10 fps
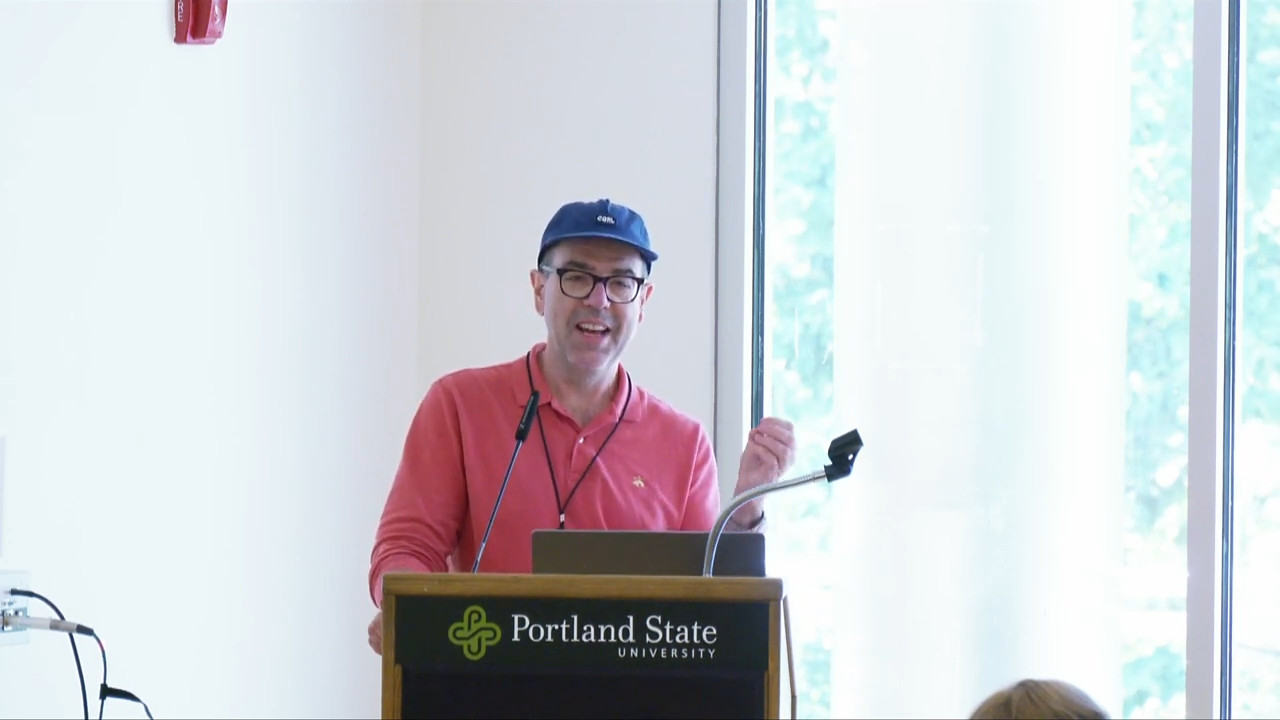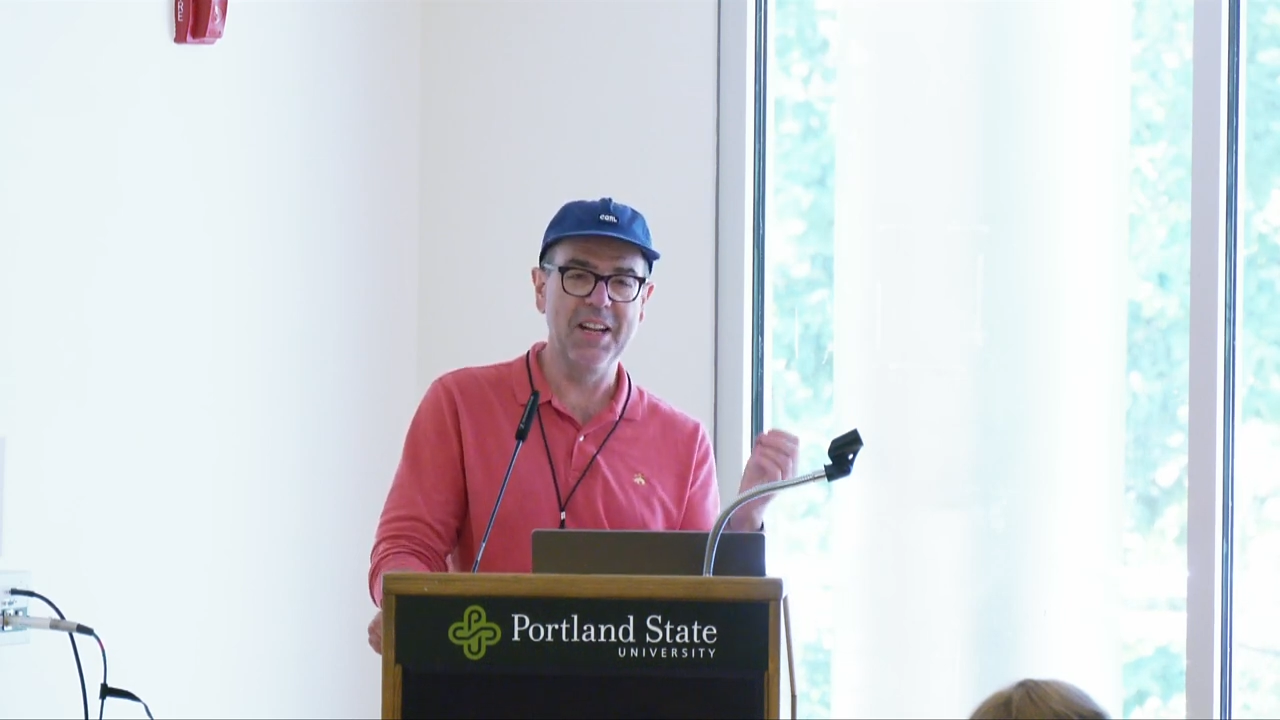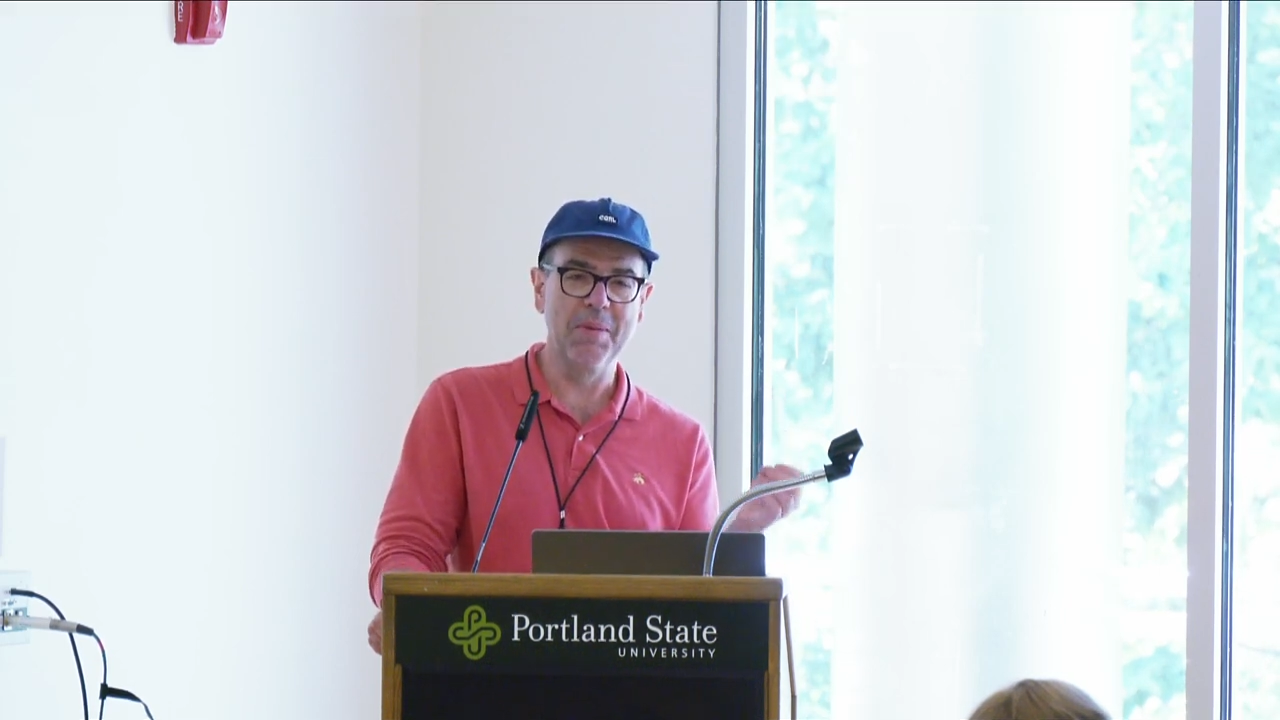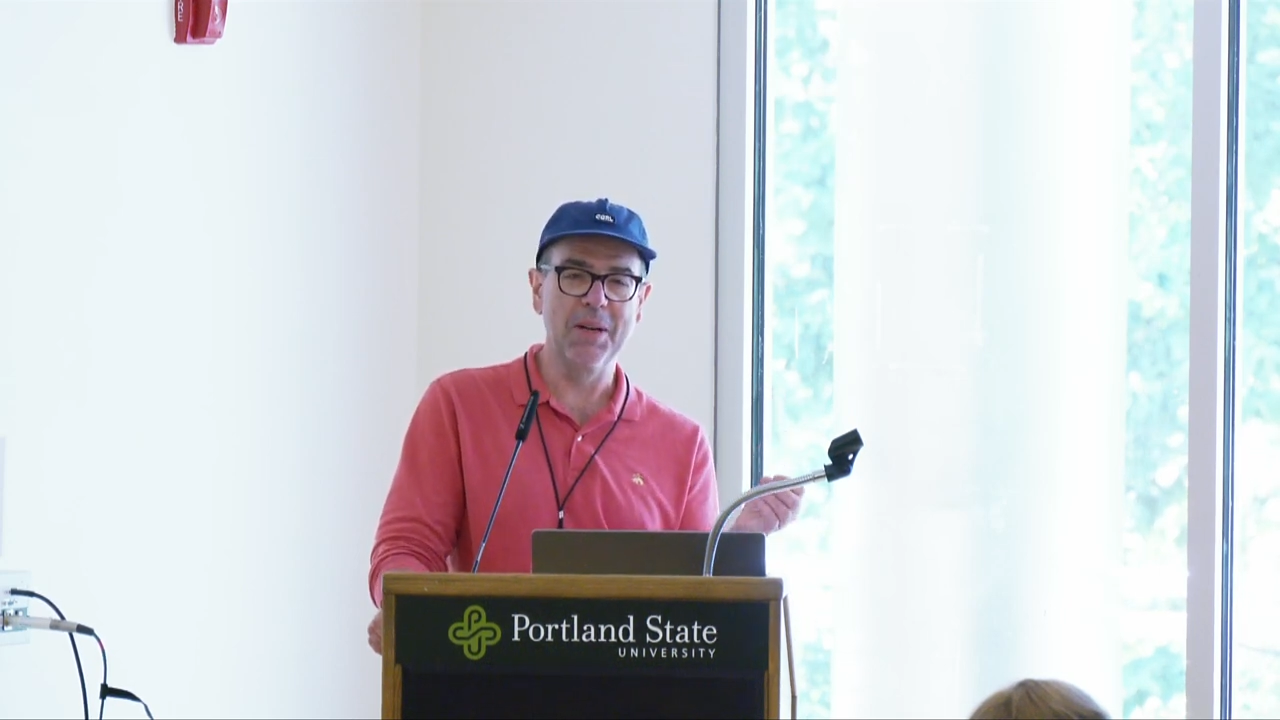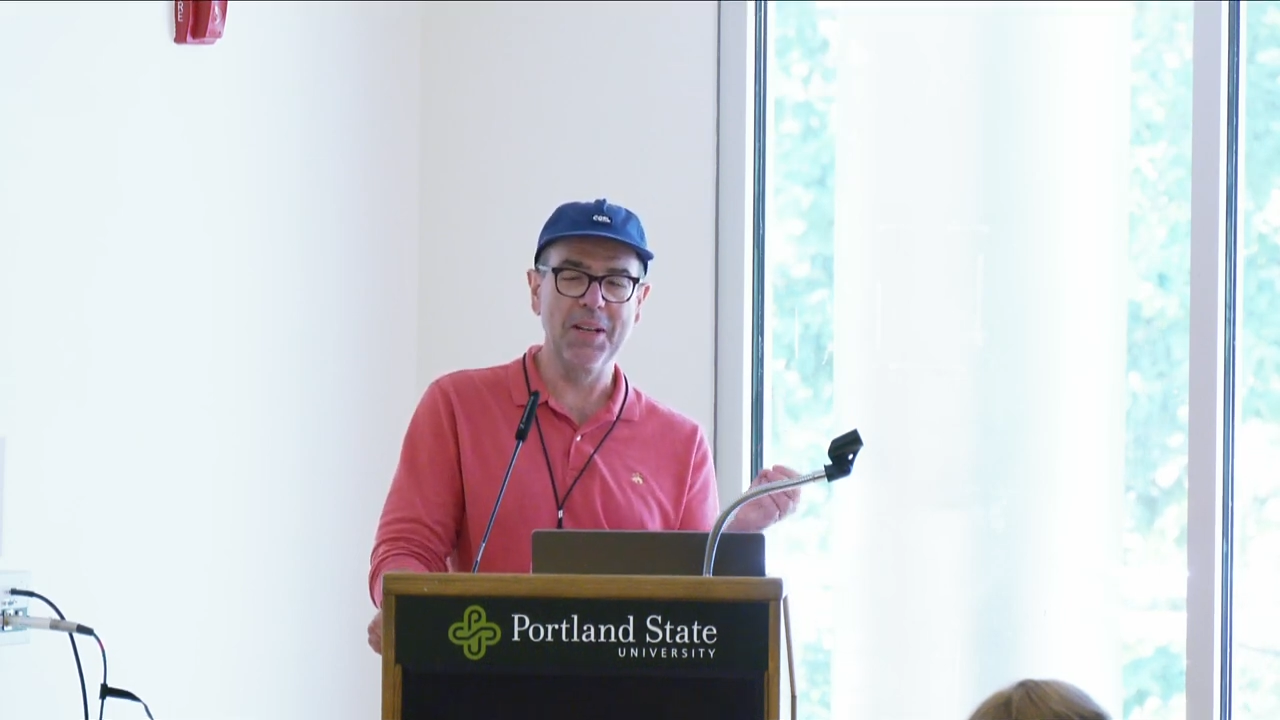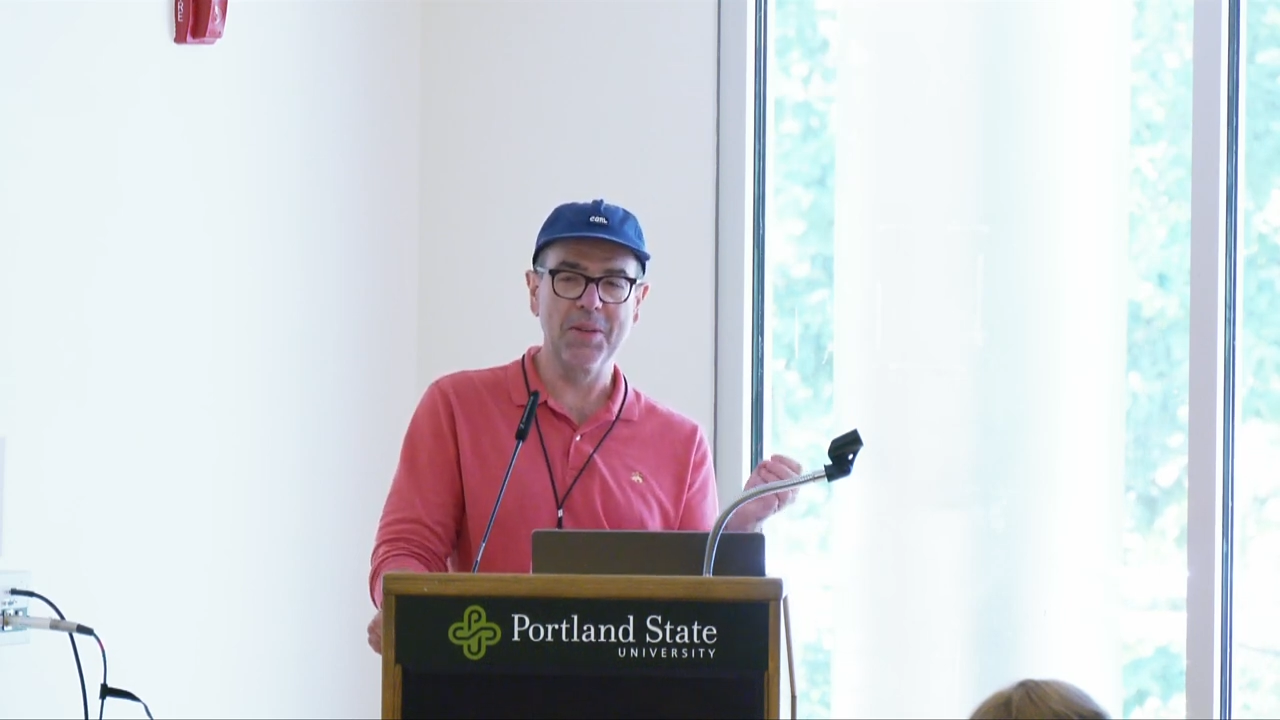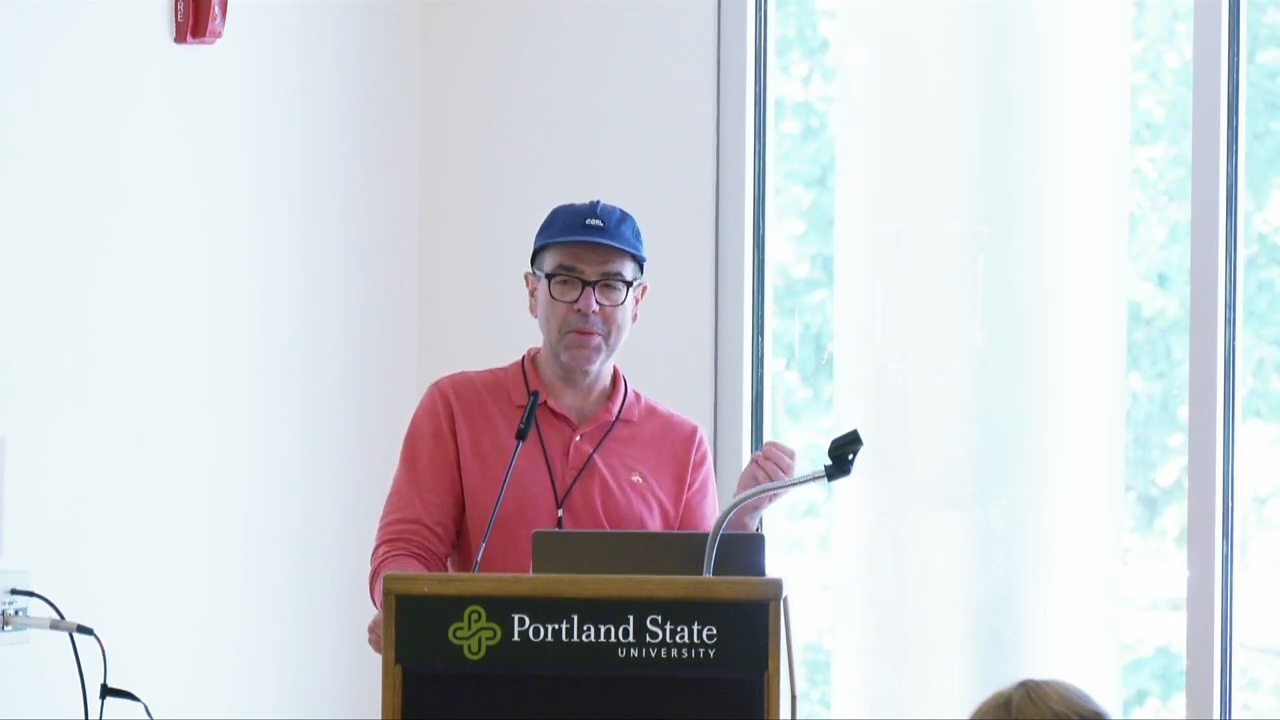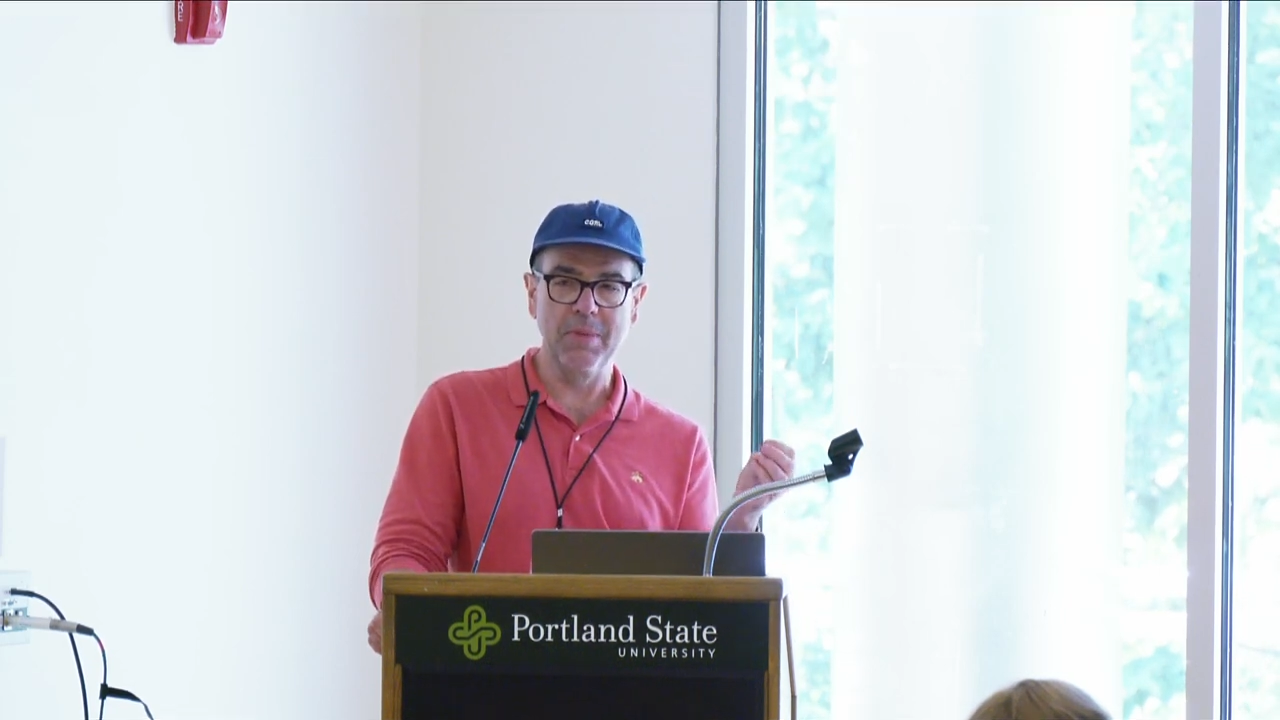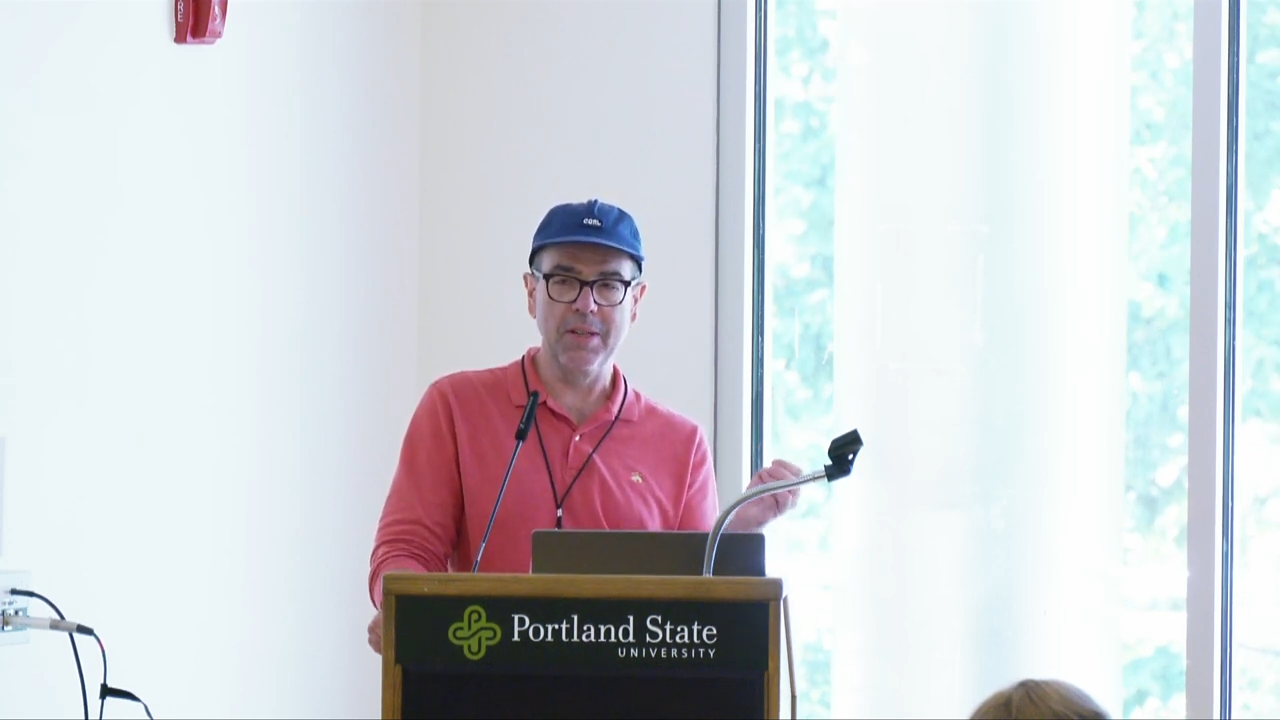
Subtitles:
anybody who's been